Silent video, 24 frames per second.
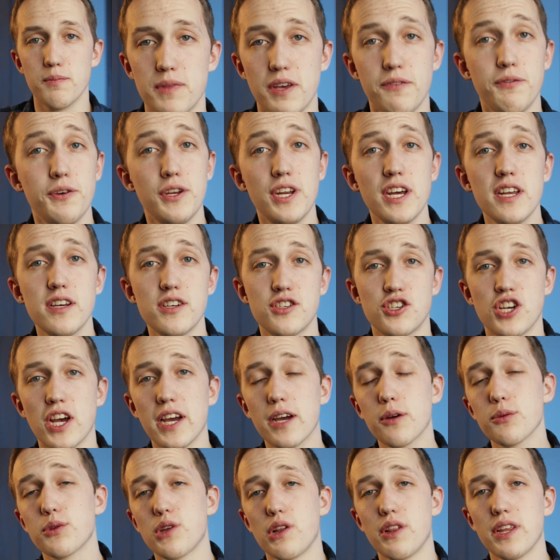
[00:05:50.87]
If you did, check
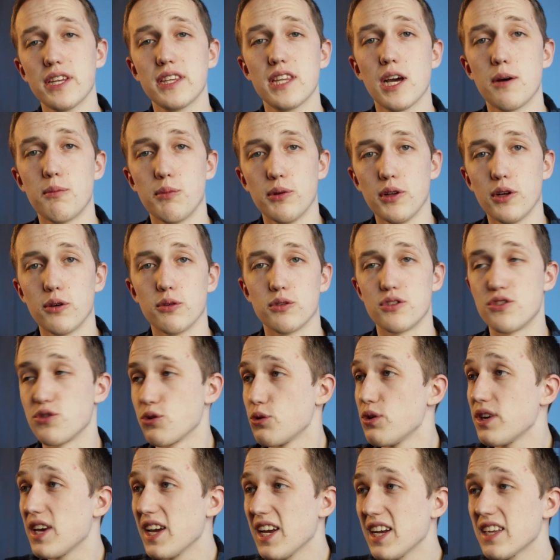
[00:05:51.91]
out the link down below so
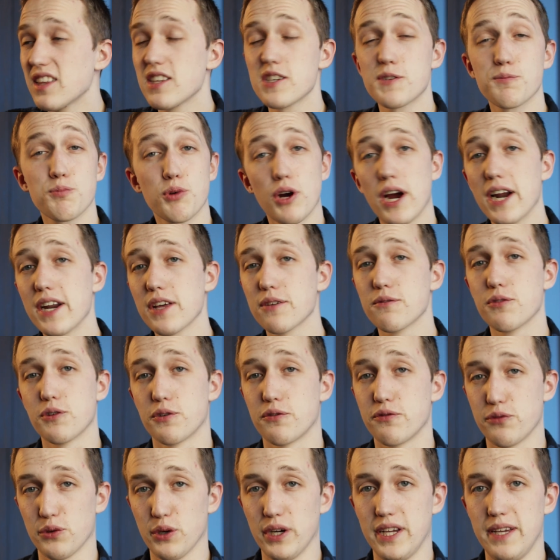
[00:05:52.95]
you can get this product for
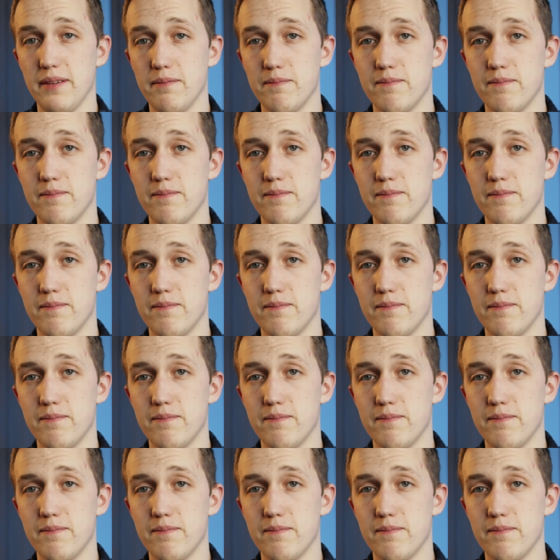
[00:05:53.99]
free.